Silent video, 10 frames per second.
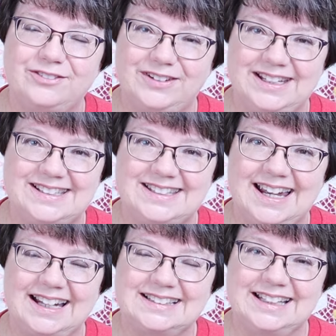feed
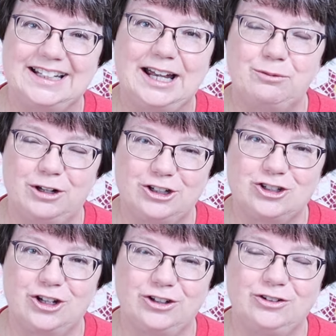sacks, and I want to
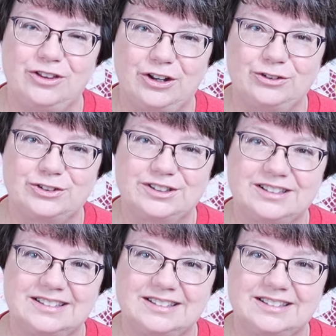show you those.